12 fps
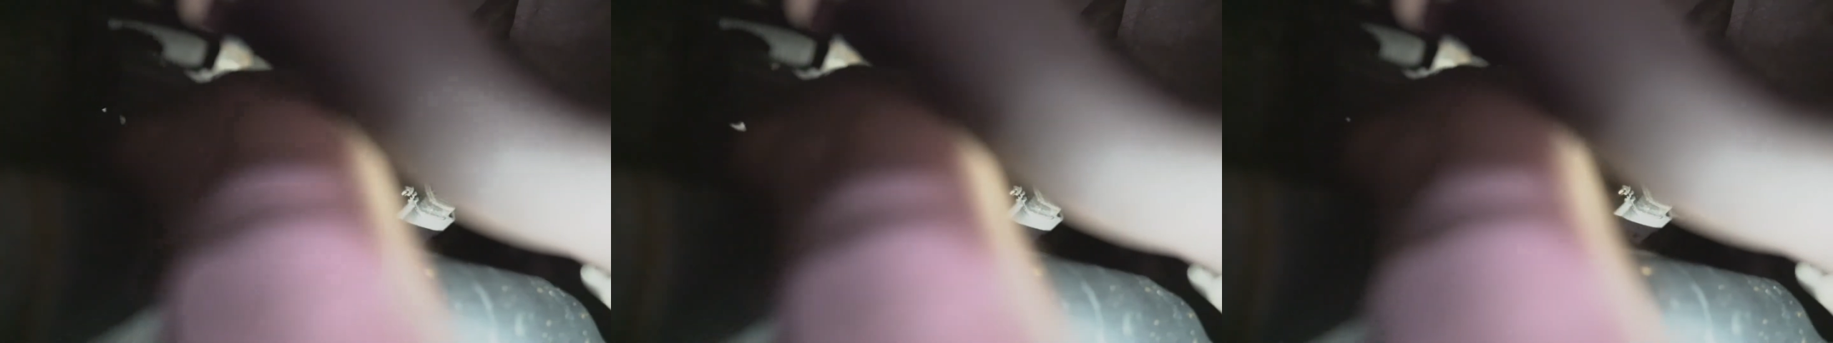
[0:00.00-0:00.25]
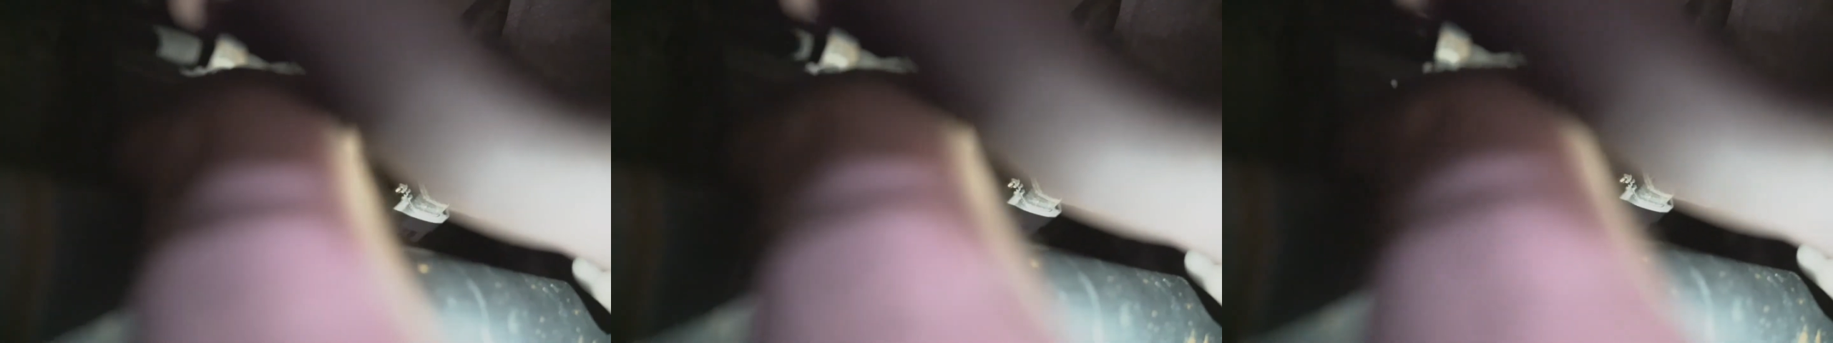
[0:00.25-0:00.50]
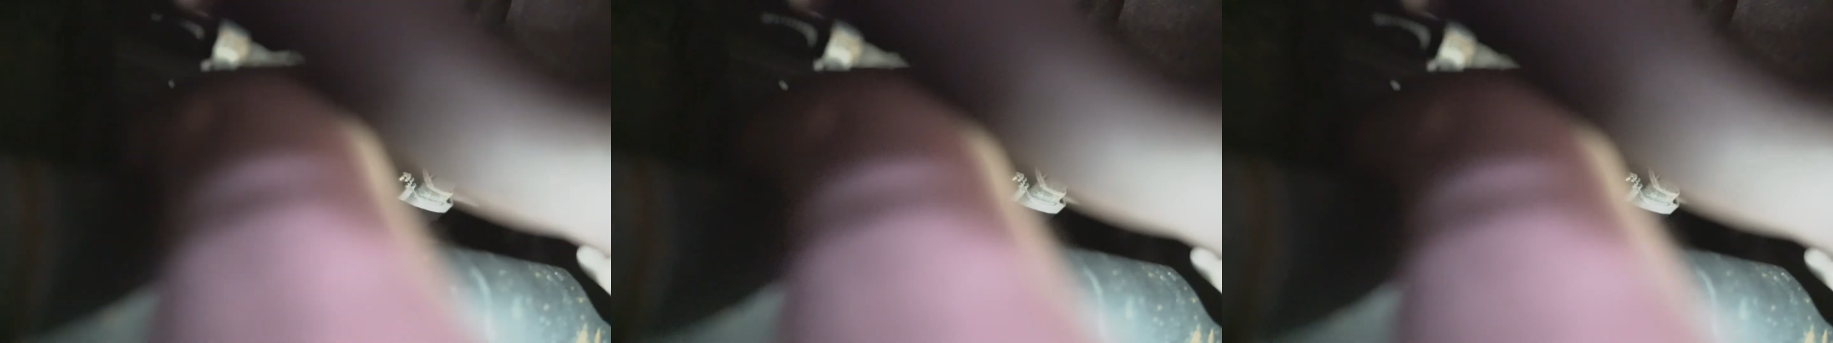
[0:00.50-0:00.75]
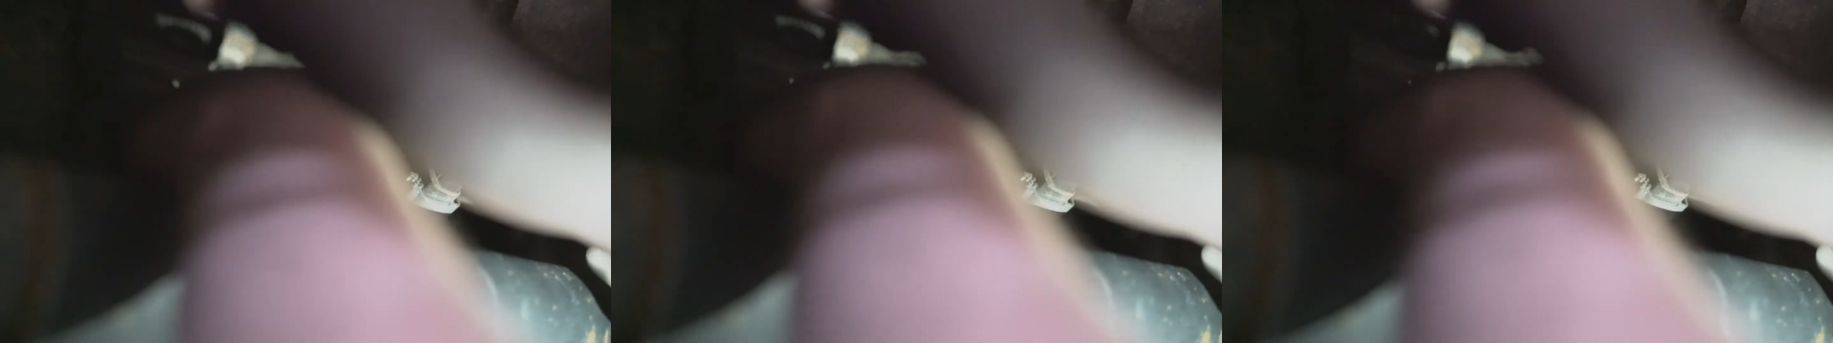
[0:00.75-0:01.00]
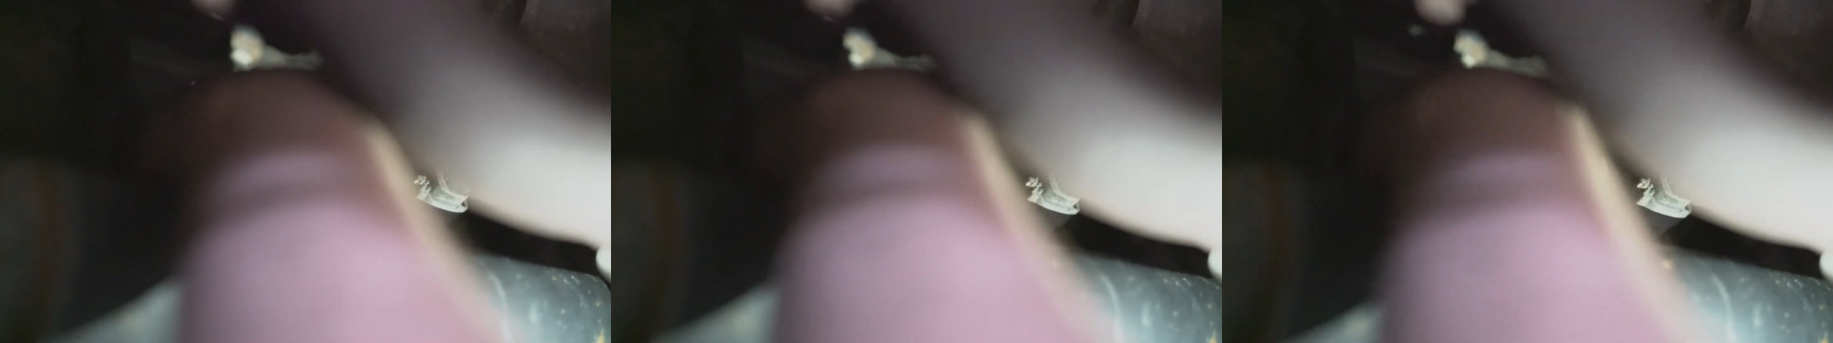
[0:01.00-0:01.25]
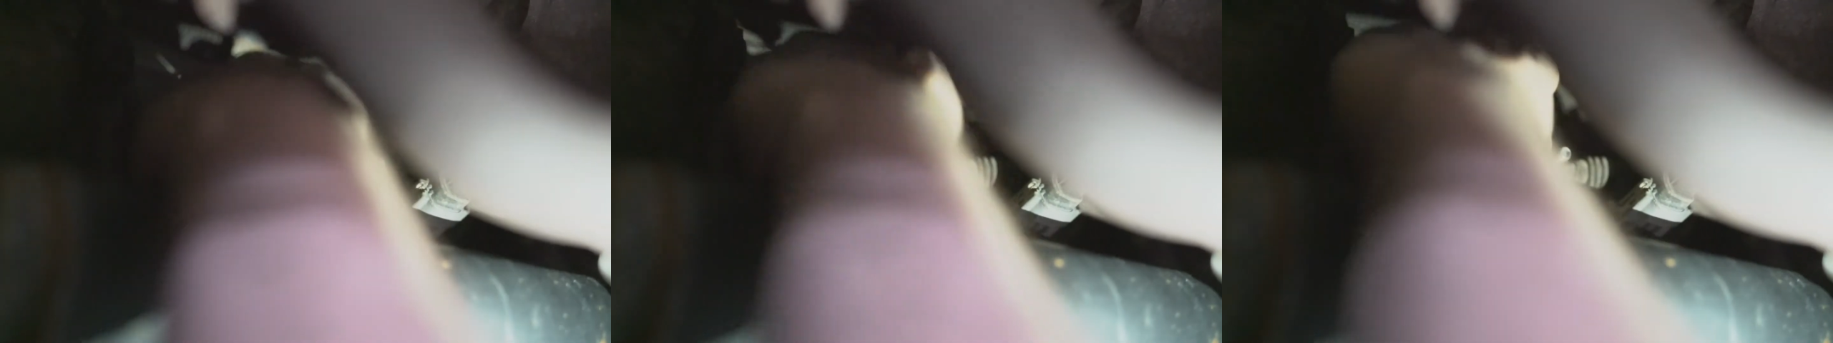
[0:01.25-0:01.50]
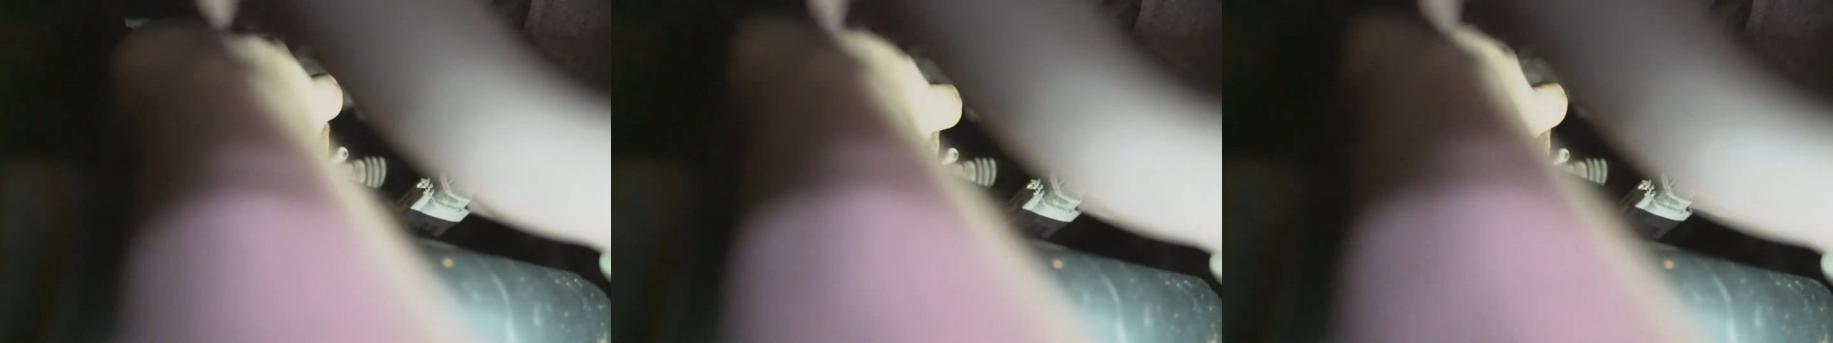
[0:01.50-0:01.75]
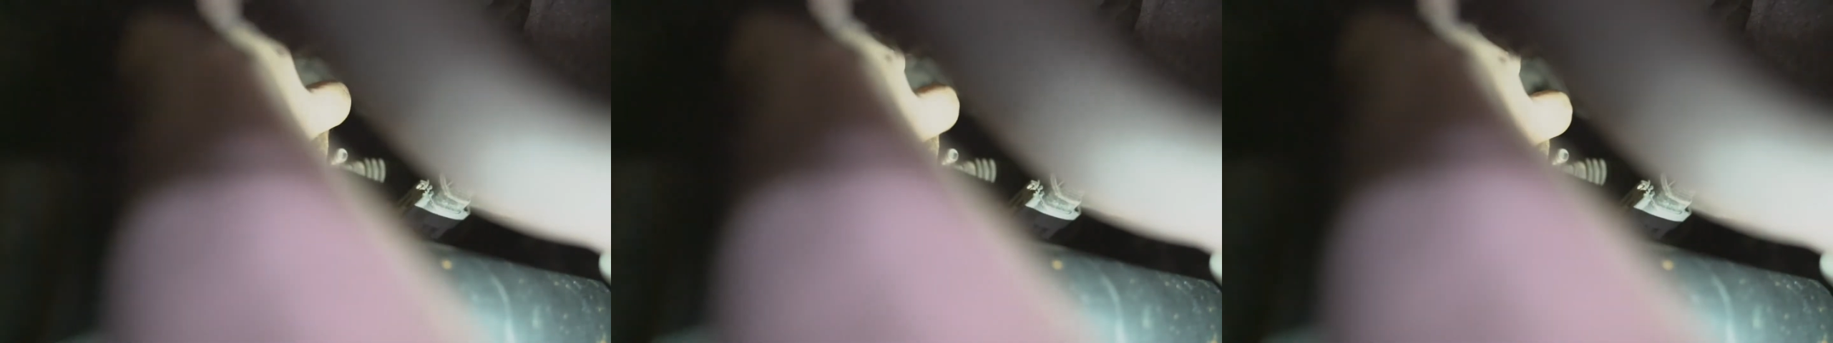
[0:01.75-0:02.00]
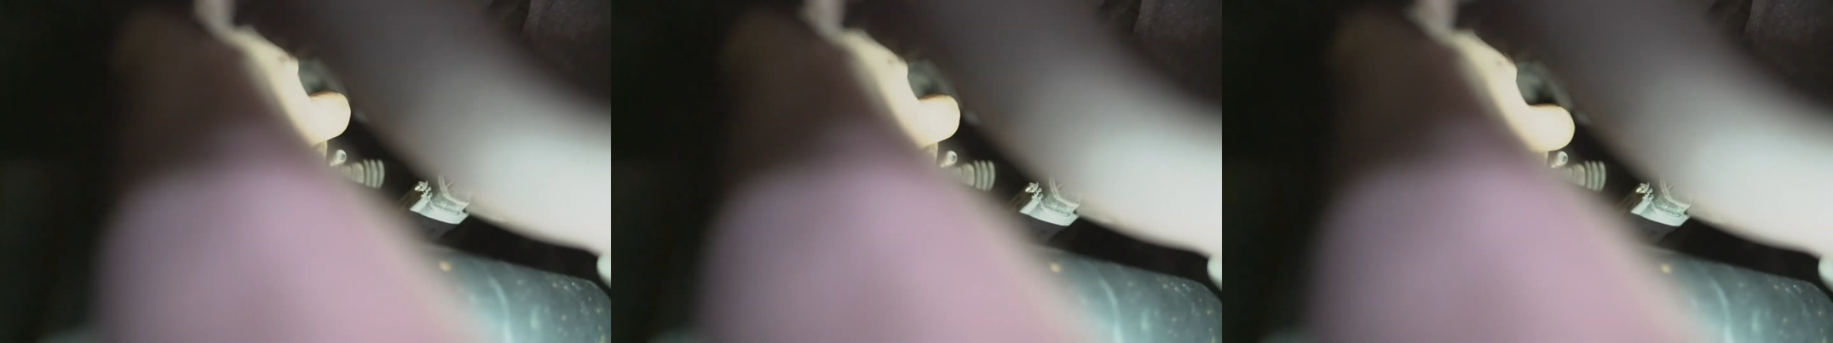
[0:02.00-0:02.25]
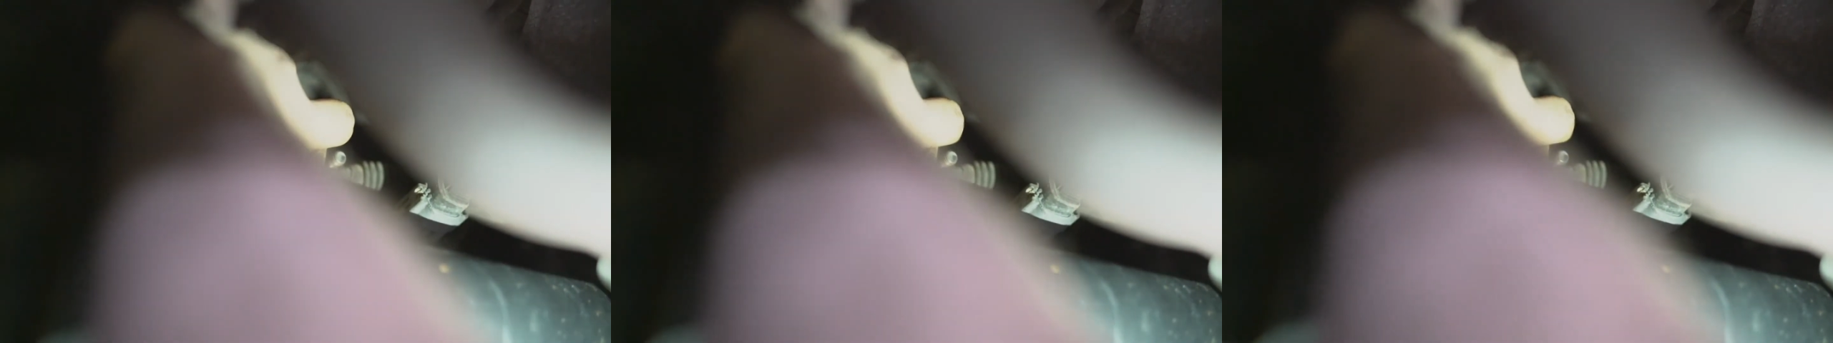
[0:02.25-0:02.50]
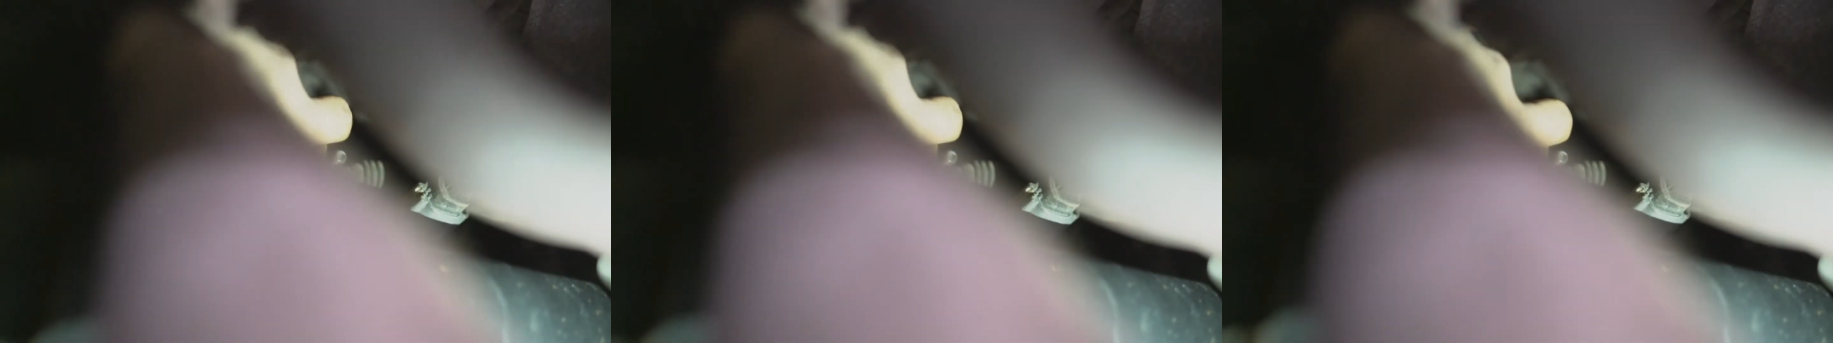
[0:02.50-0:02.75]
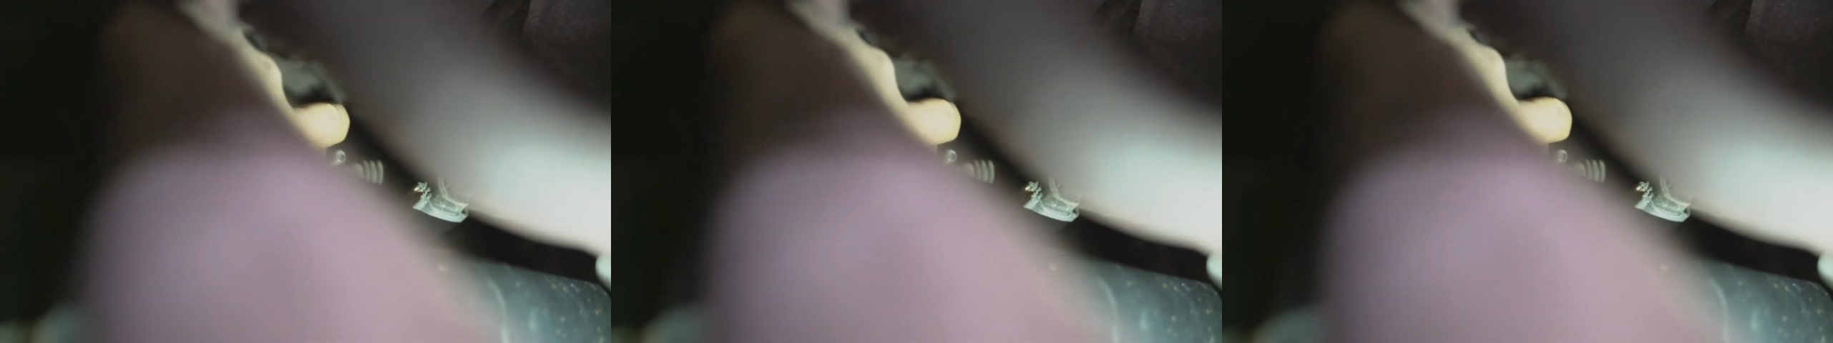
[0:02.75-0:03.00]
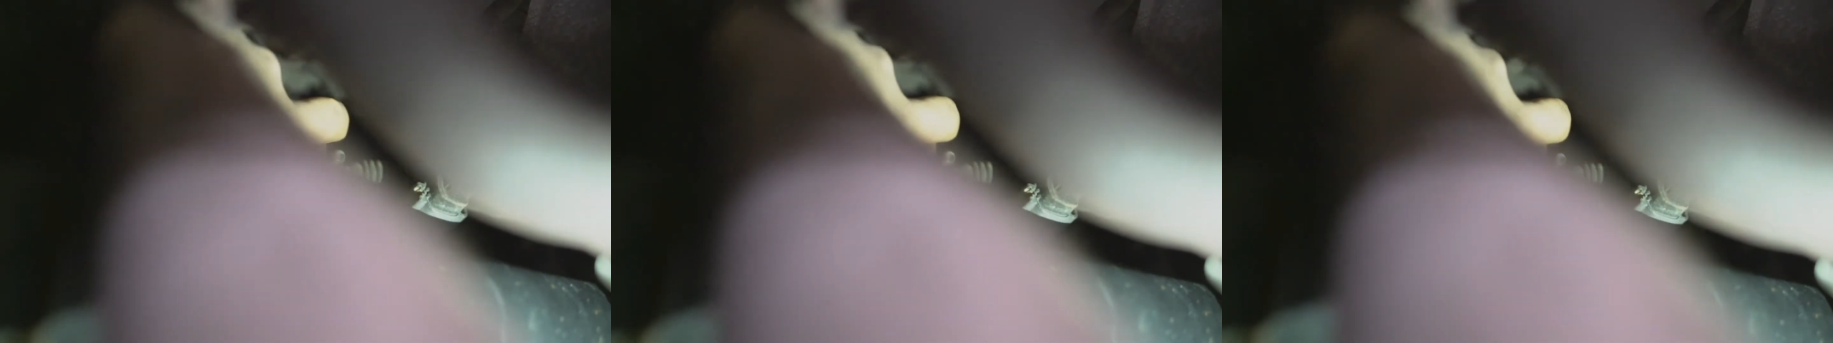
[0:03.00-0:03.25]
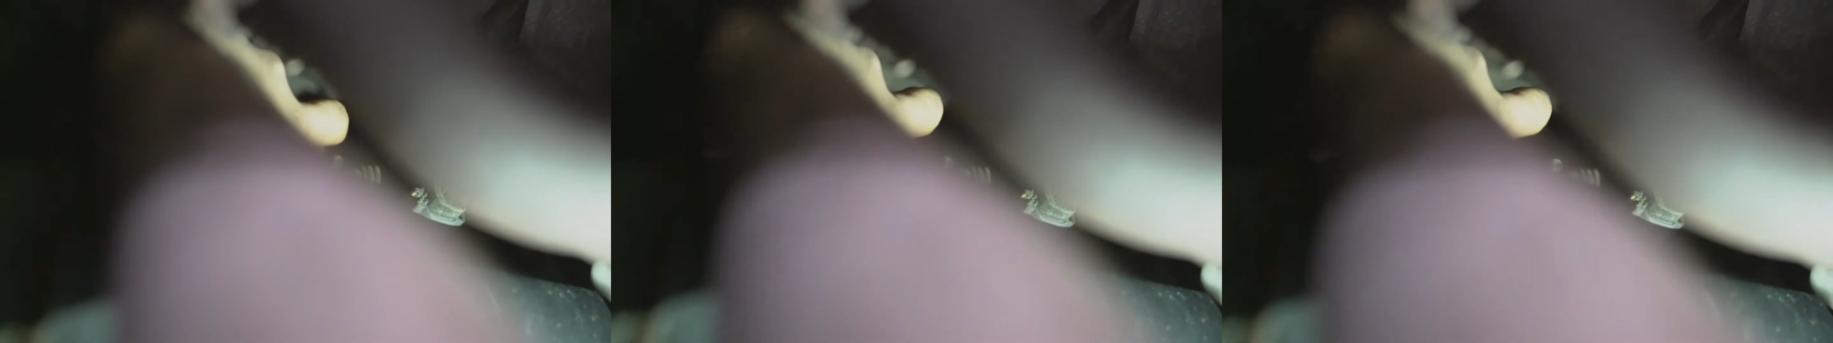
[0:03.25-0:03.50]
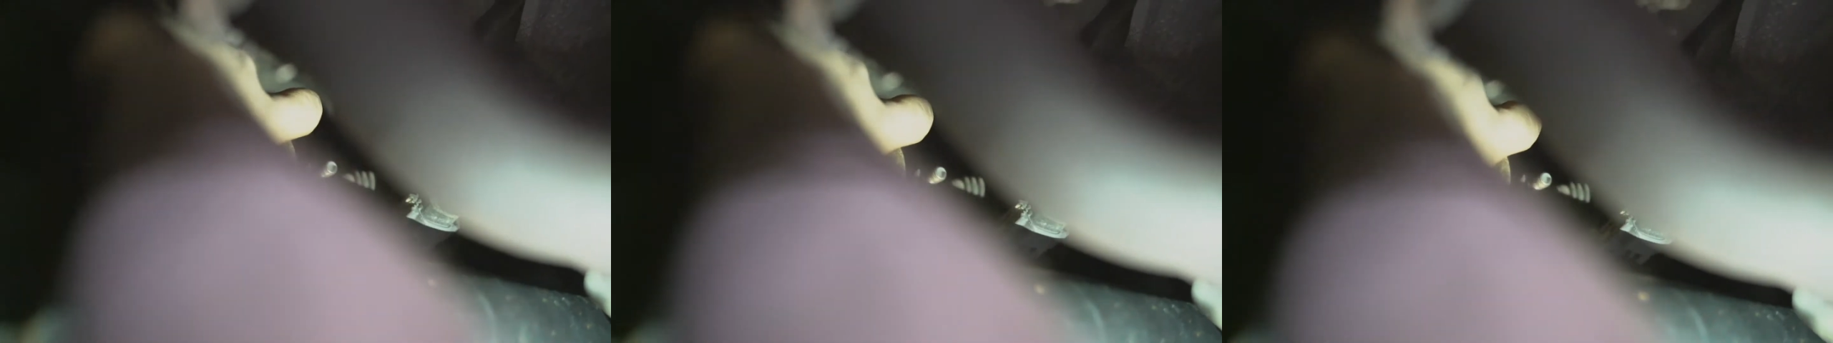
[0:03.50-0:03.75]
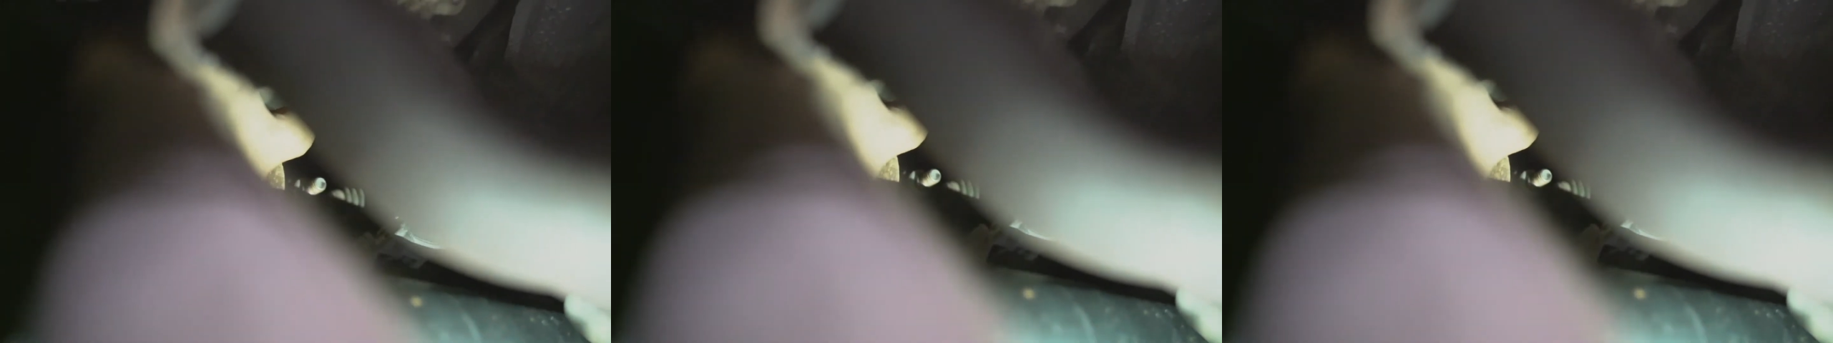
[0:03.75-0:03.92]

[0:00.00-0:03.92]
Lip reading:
Nobody's mouth can be seen.